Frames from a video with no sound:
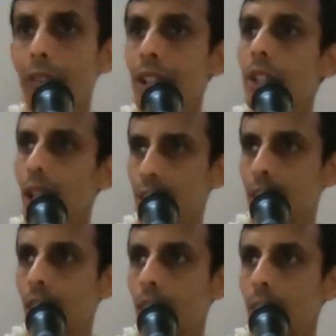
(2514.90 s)
offend
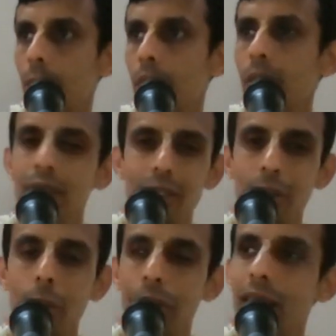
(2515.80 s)
Shastras.
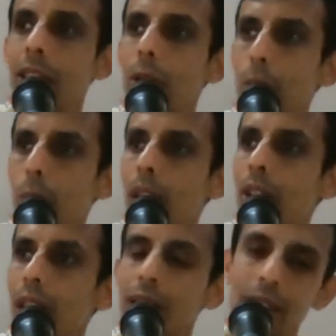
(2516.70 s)
Offending Guru
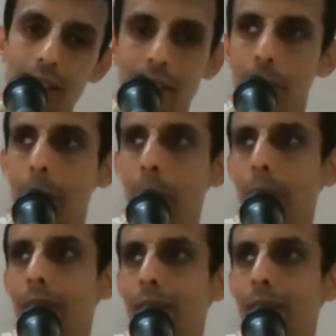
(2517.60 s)
and Shastra same.